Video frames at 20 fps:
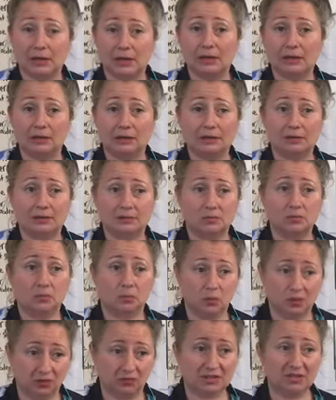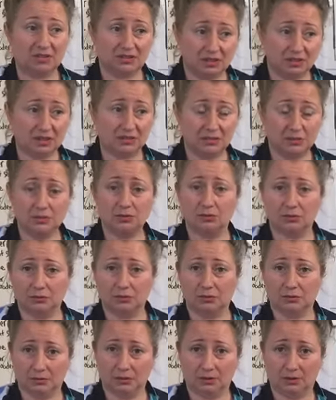and we've continued
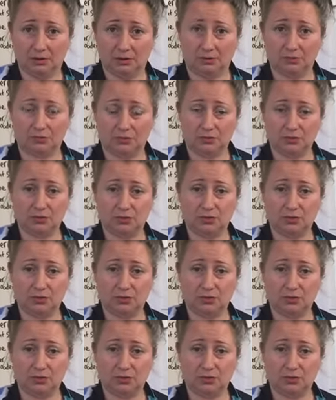for the